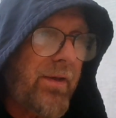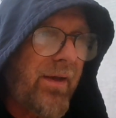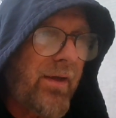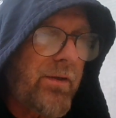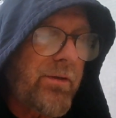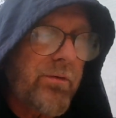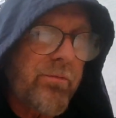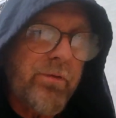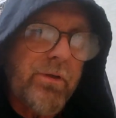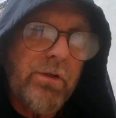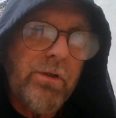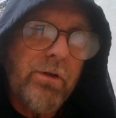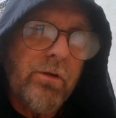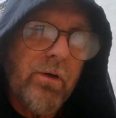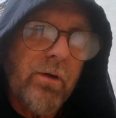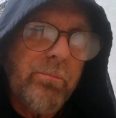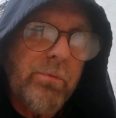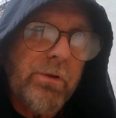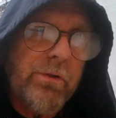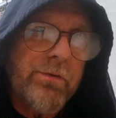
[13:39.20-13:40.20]
end of the year.
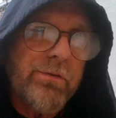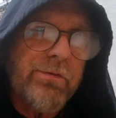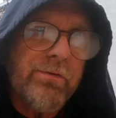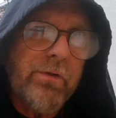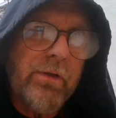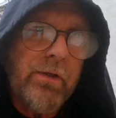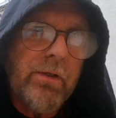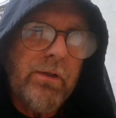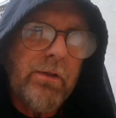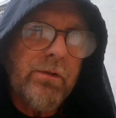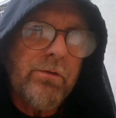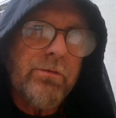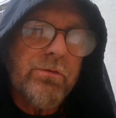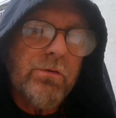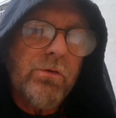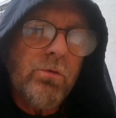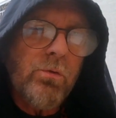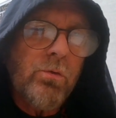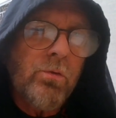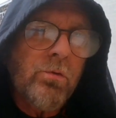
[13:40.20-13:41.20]
I'm going to stay in
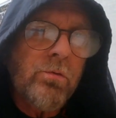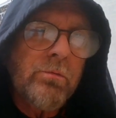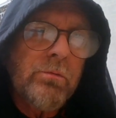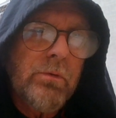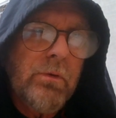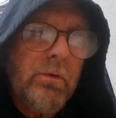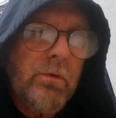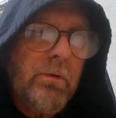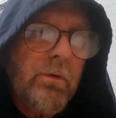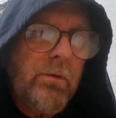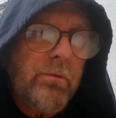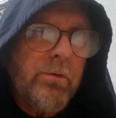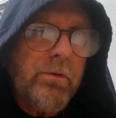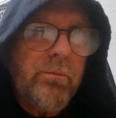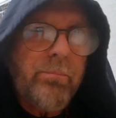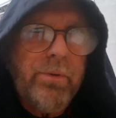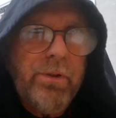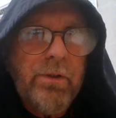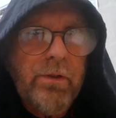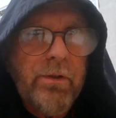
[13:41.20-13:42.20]
school. I'm going
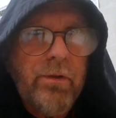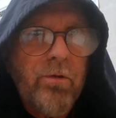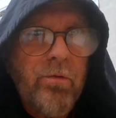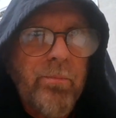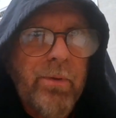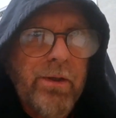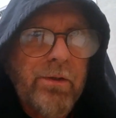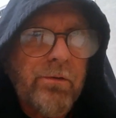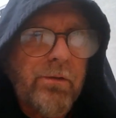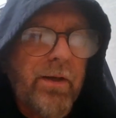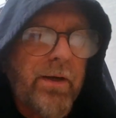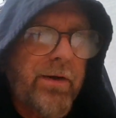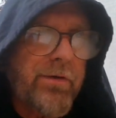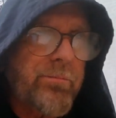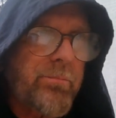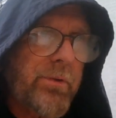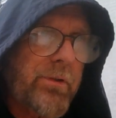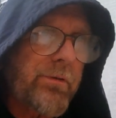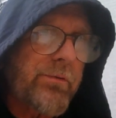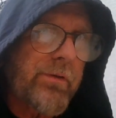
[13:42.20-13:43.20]
to be here in my class
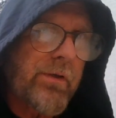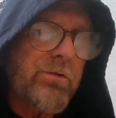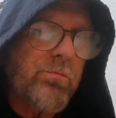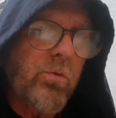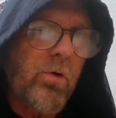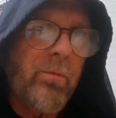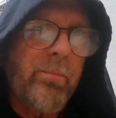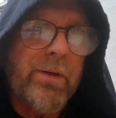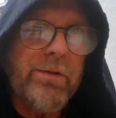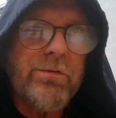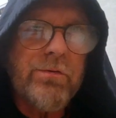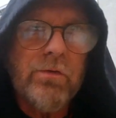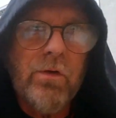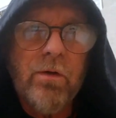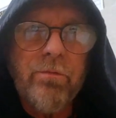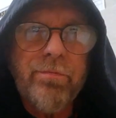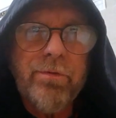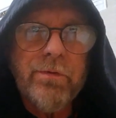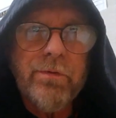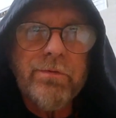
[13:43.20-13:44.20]
because that's where all my
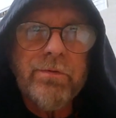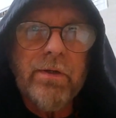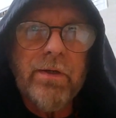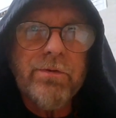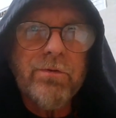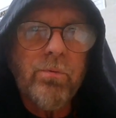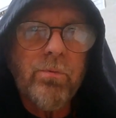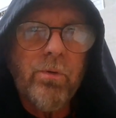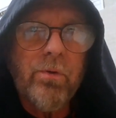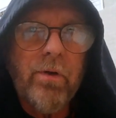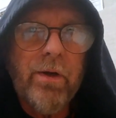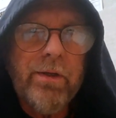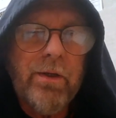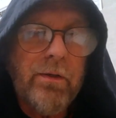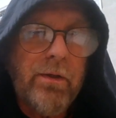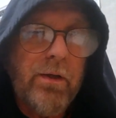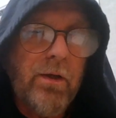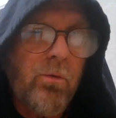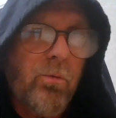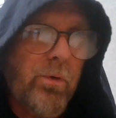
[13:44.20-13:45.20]
stuff is. That's where I can
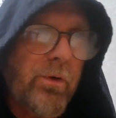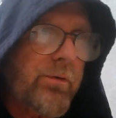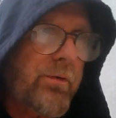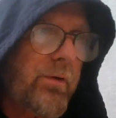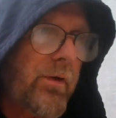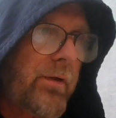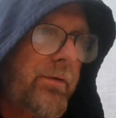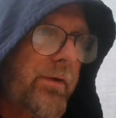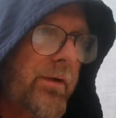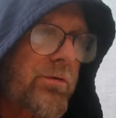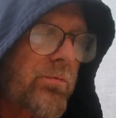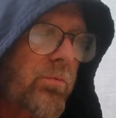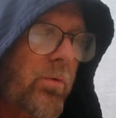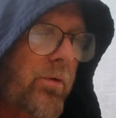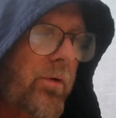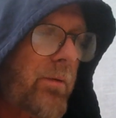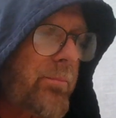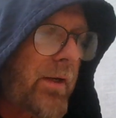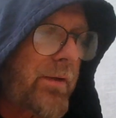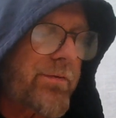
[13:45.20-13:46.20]
get work done. That's where
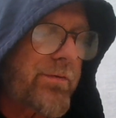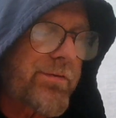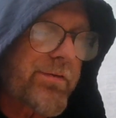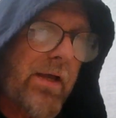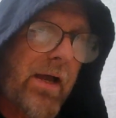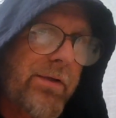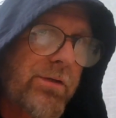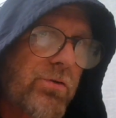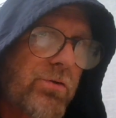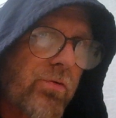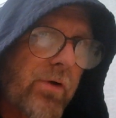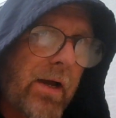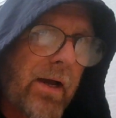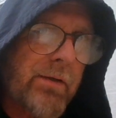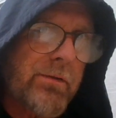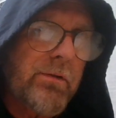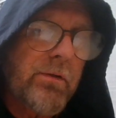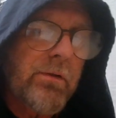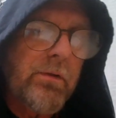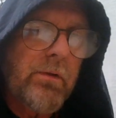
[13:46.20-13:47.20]
I'm not
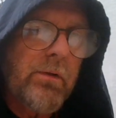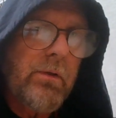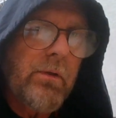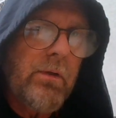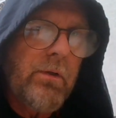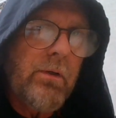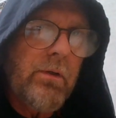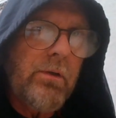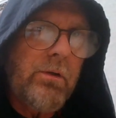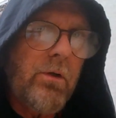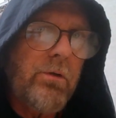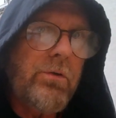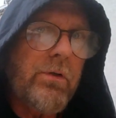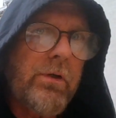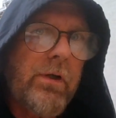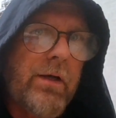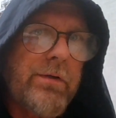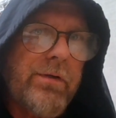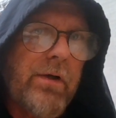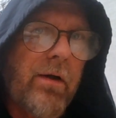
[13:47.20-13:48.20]
sidetracked. You
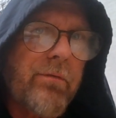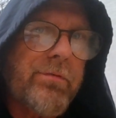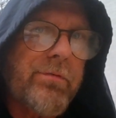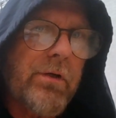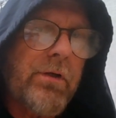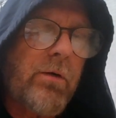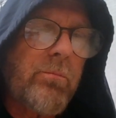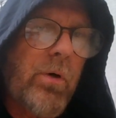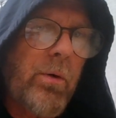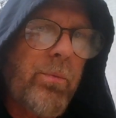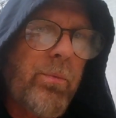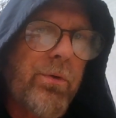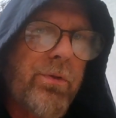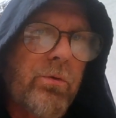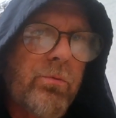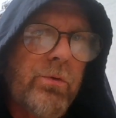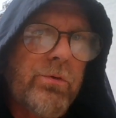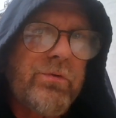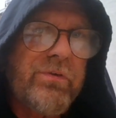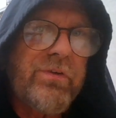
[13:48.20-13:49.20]
guys have to come up with a
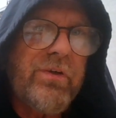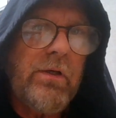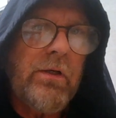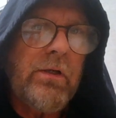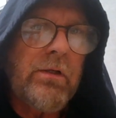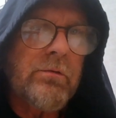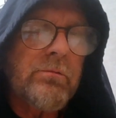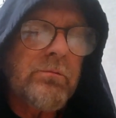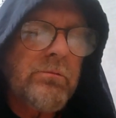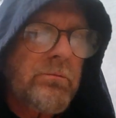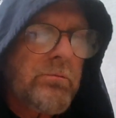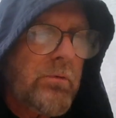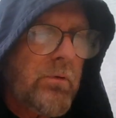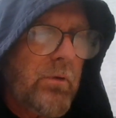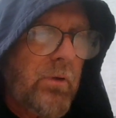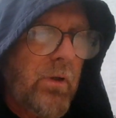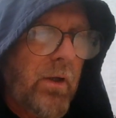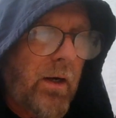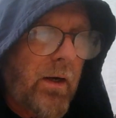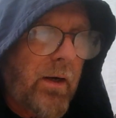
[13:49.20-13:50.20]
routine,
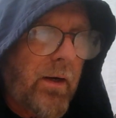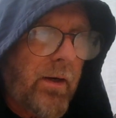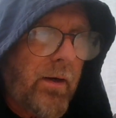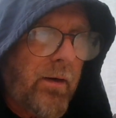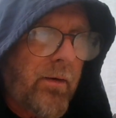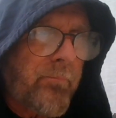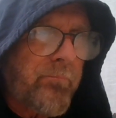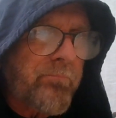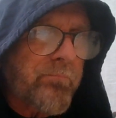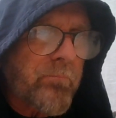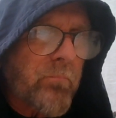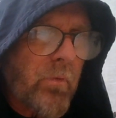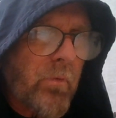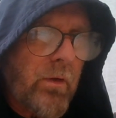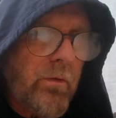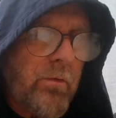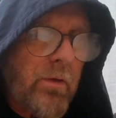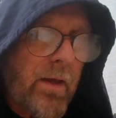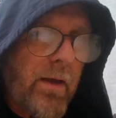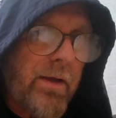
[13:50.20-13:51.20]
um,
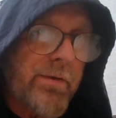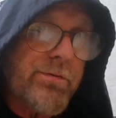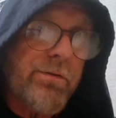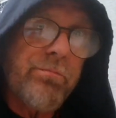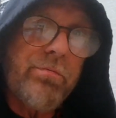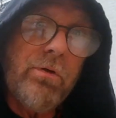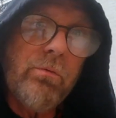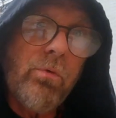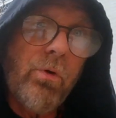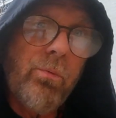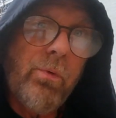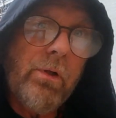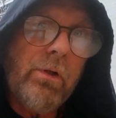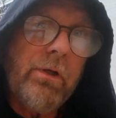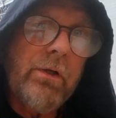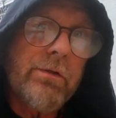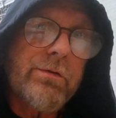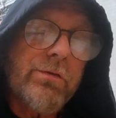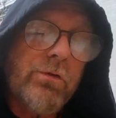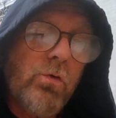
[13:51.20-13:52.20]
as if you were
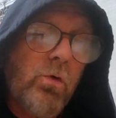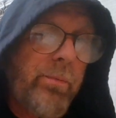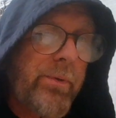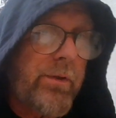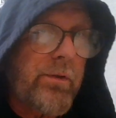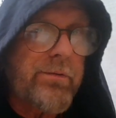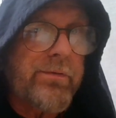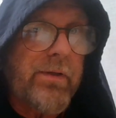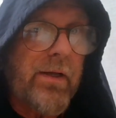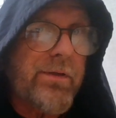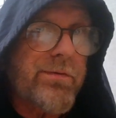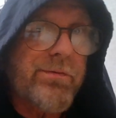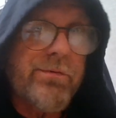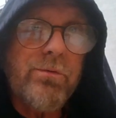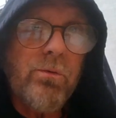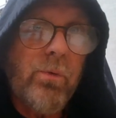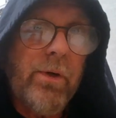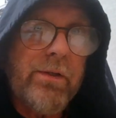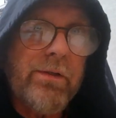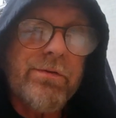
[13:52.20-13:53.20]
really in school because that's
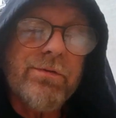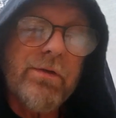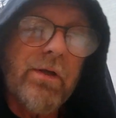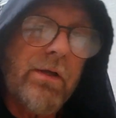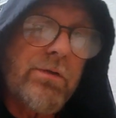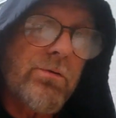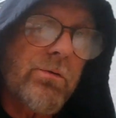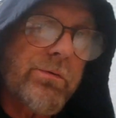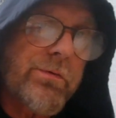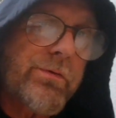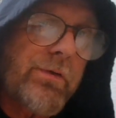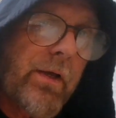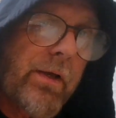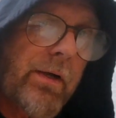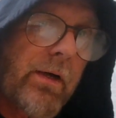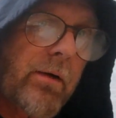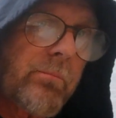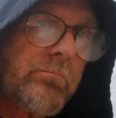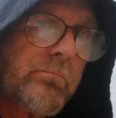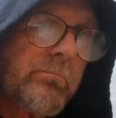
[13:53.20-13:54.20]
the way the schedule's set
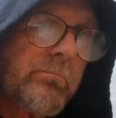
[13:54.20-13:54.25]
up.